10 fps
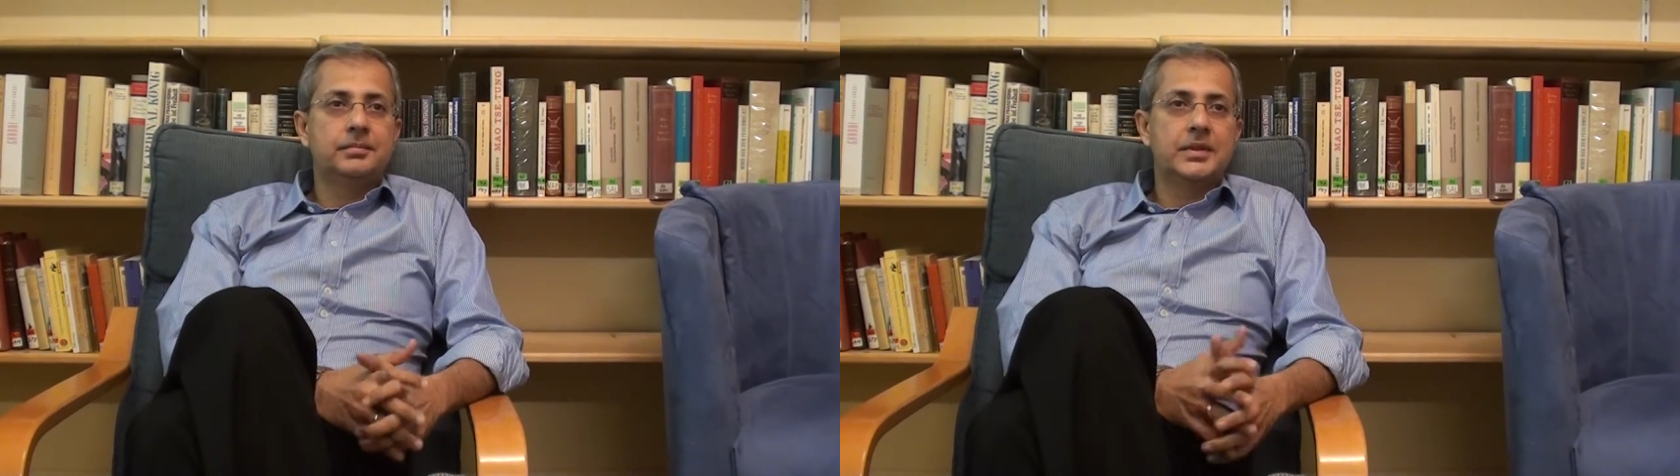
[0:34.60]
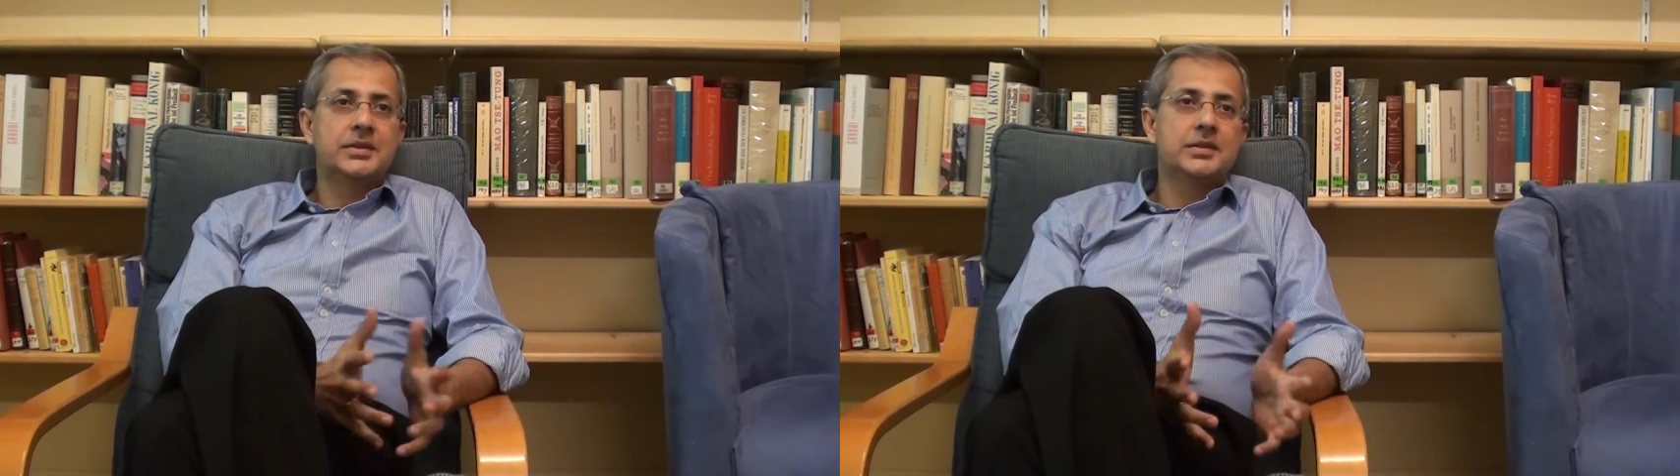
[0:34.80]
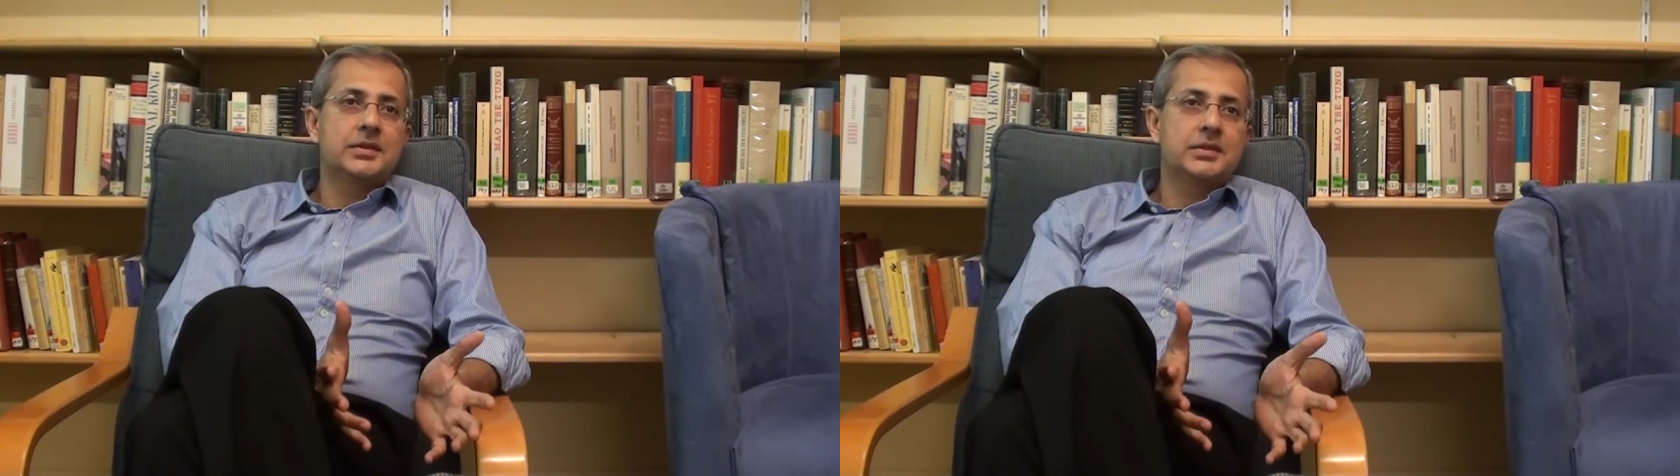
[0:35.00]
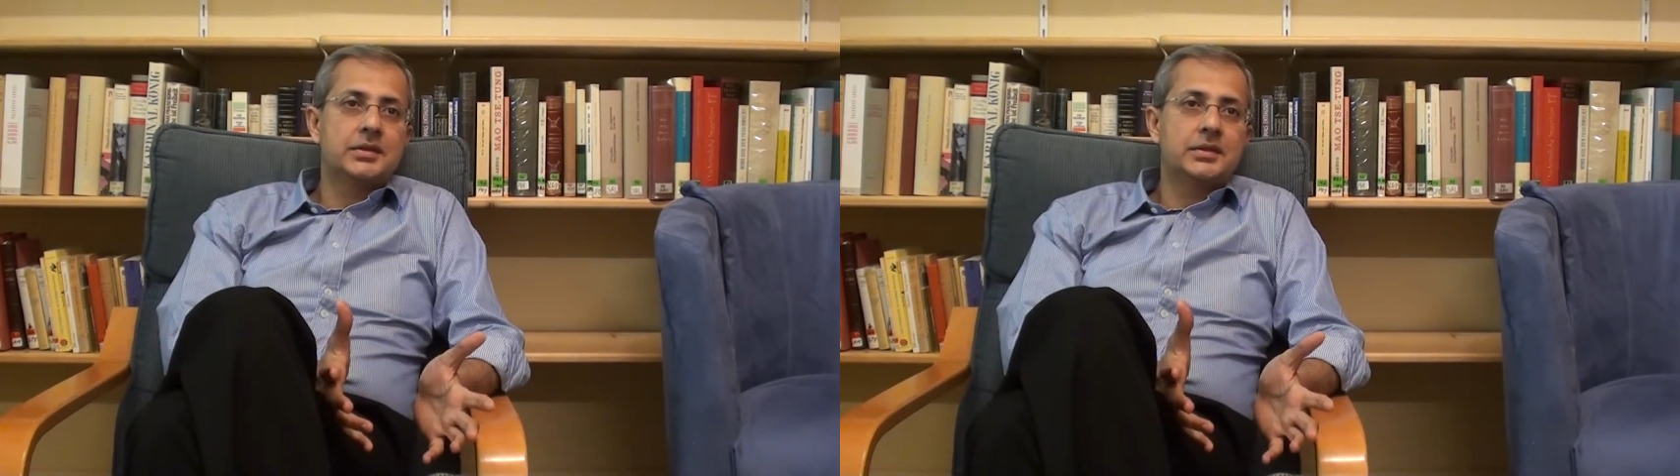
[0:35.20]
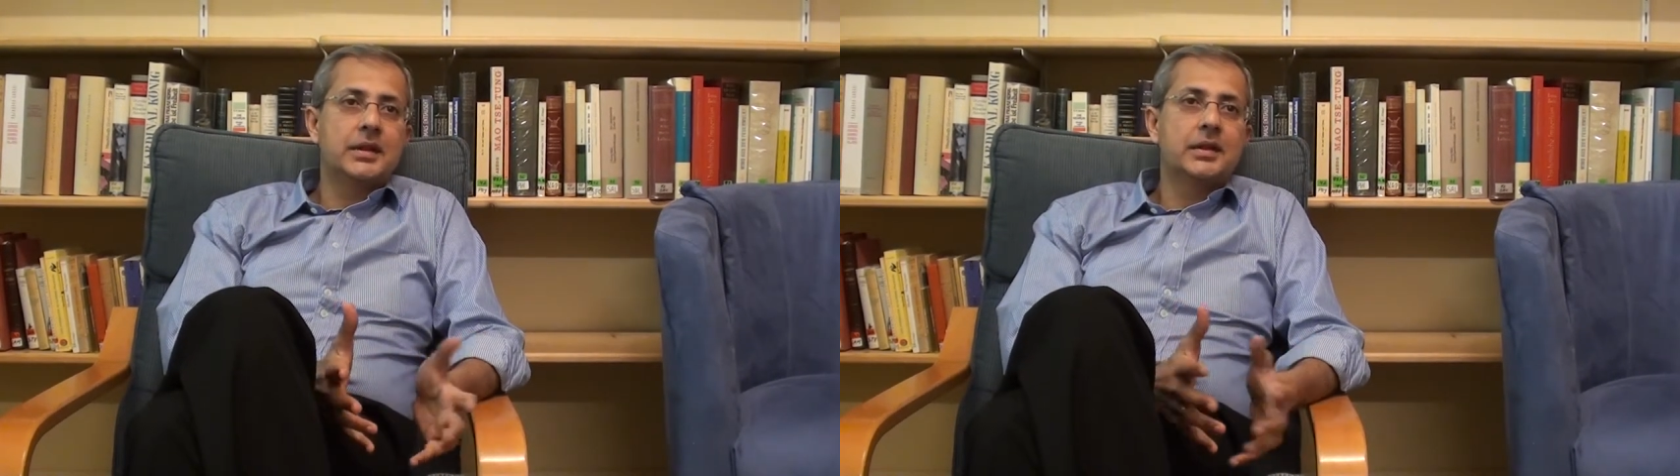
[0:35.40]

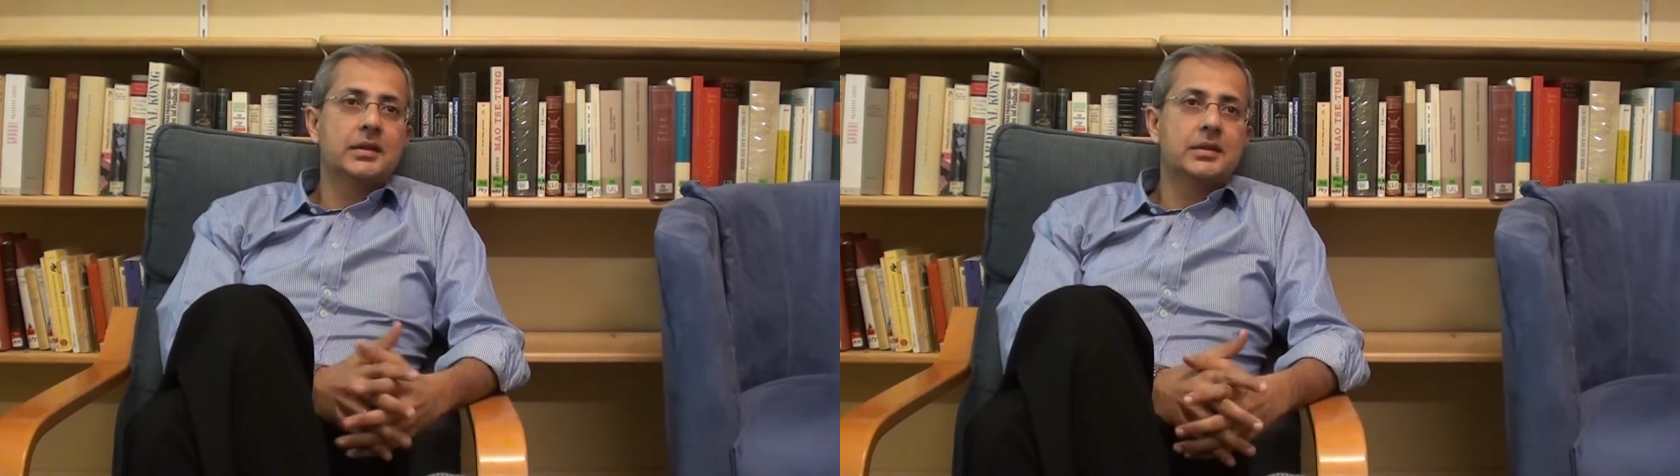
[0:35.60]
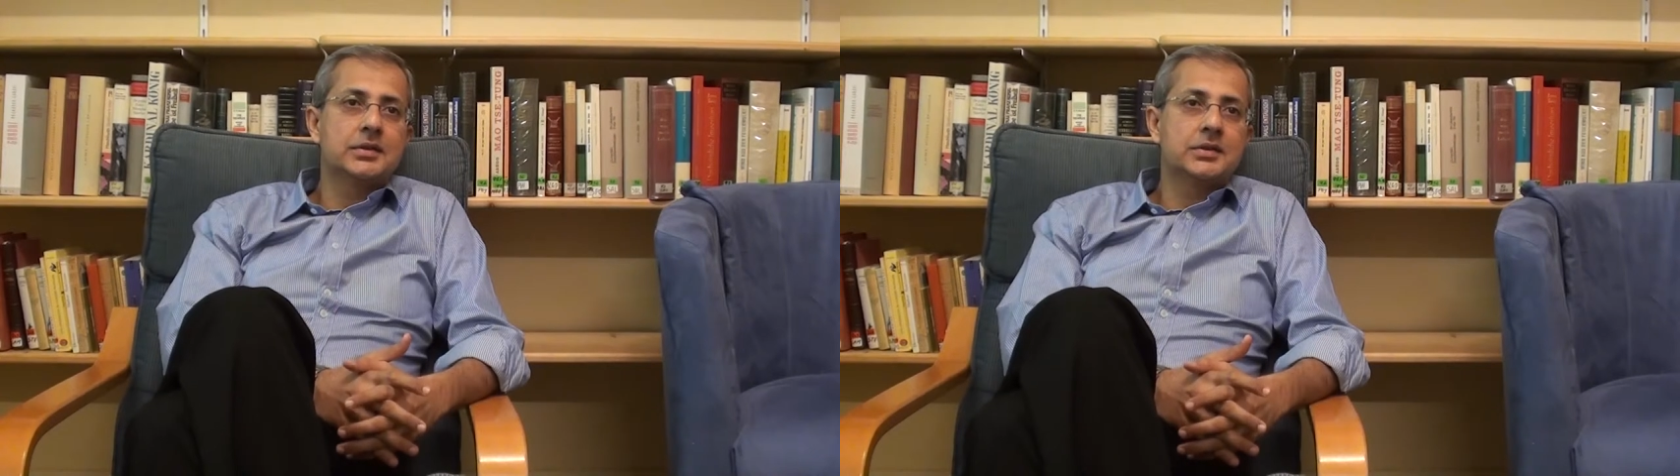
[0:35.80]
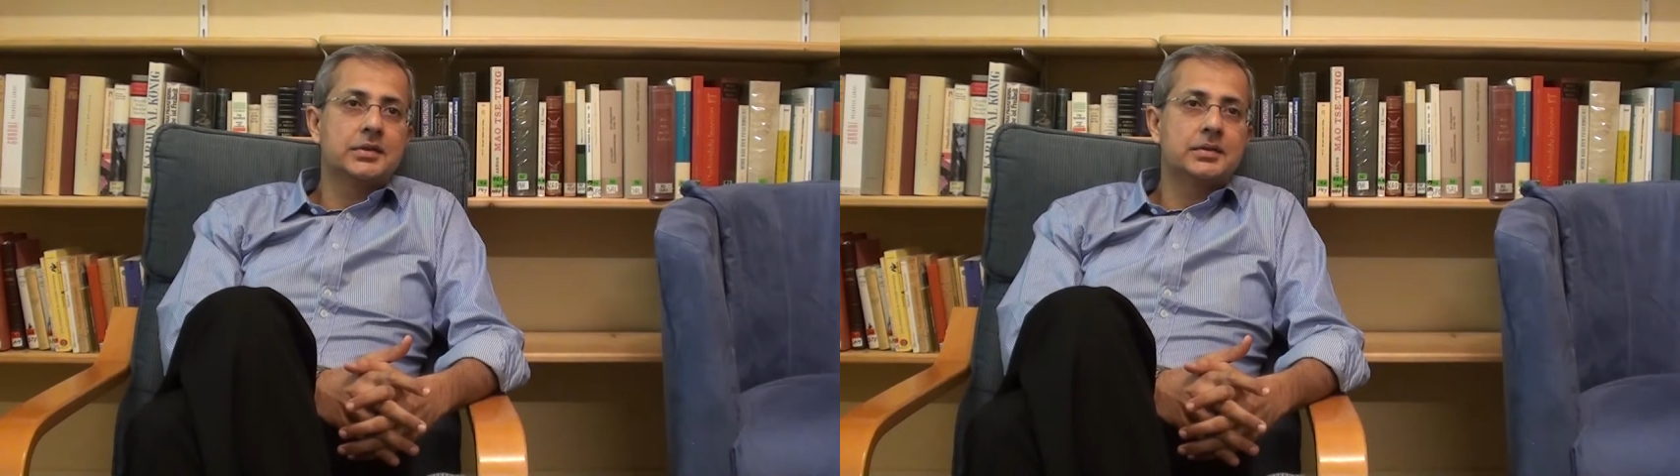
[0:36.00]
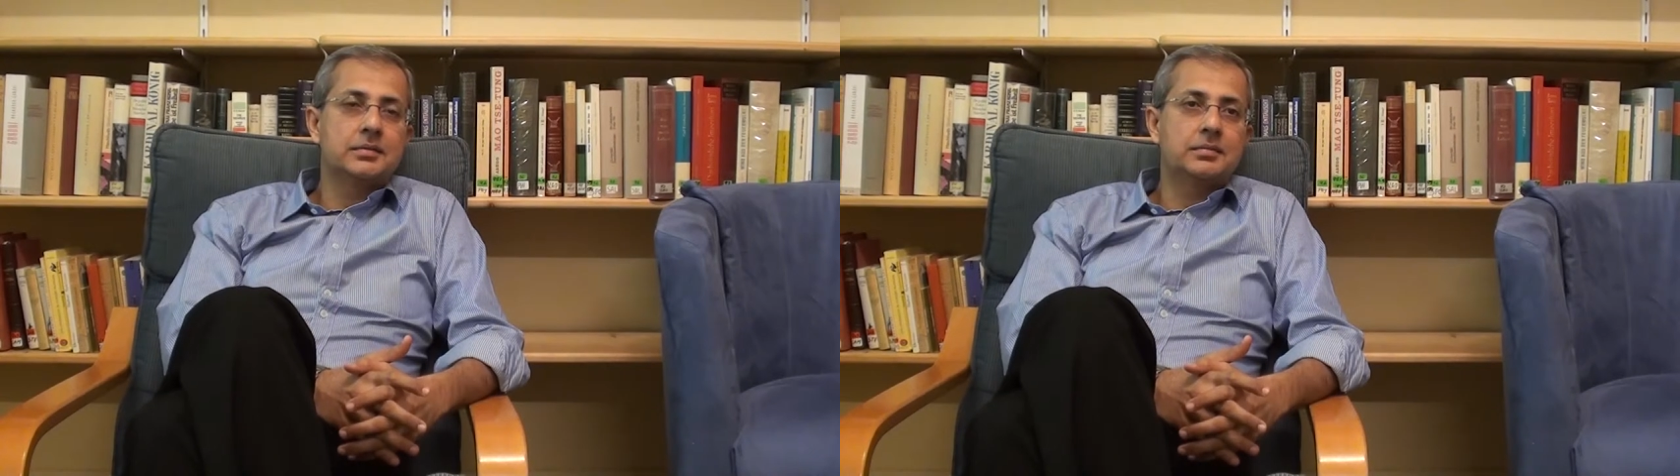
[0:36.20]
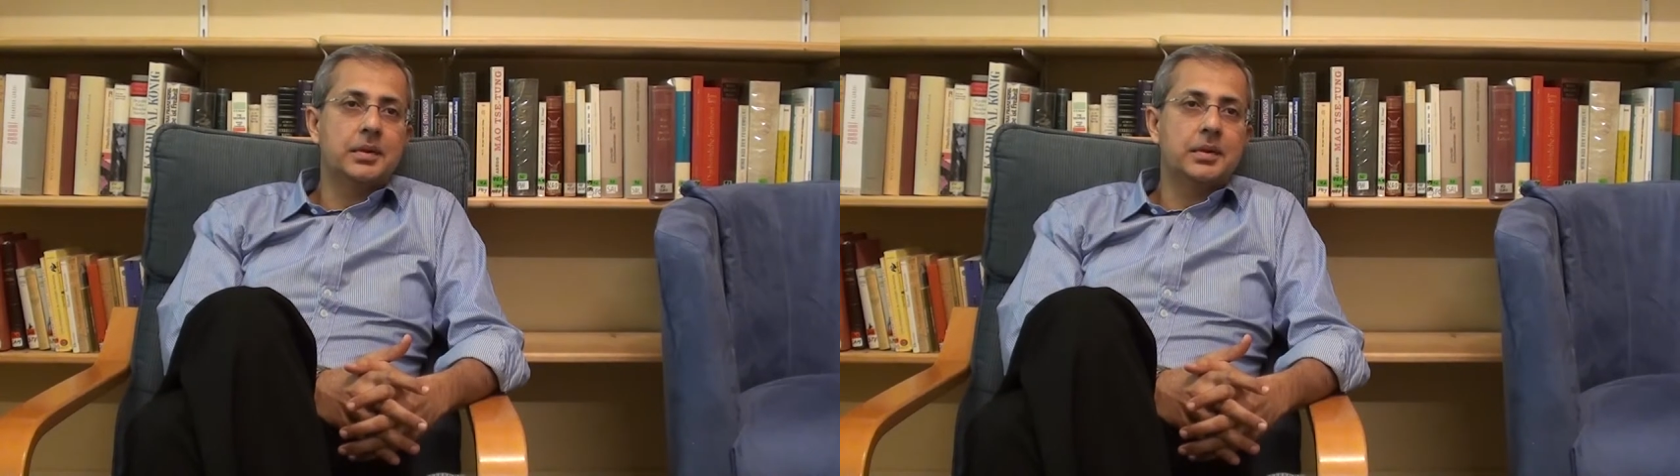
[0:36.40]
business thinkers,